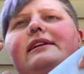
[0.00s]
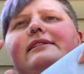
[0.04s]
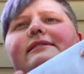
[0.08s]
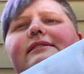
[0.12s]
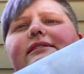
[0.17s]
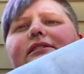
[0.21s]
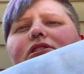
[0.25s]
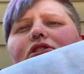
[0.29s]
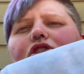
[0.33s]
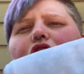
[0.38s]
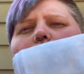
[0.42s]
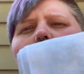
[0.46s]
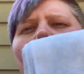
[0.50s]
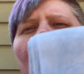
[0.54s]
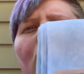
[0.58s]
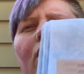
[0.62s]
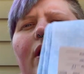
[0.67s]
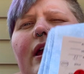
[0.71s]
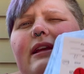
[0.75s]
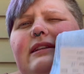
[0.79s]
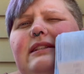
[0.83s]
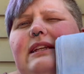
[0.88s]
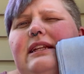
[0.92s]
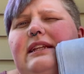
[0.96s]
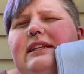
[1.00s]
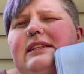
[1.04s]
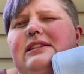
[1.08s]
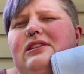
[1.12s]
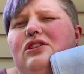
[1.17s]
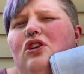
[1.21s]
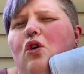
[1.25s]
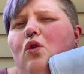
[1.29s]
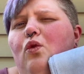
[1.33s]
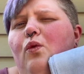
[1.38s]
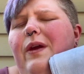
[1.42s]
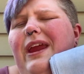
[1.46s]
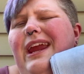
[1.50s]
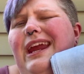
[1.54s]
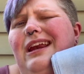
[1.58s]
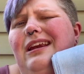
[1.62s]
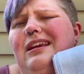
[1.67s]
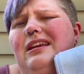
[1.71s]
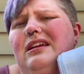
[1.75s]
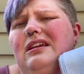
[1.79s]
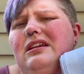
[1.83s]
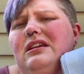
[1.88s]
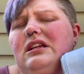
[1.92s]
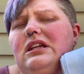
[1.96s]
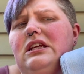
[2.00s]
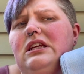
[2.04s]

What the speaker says: snow, is it the Snow Queen?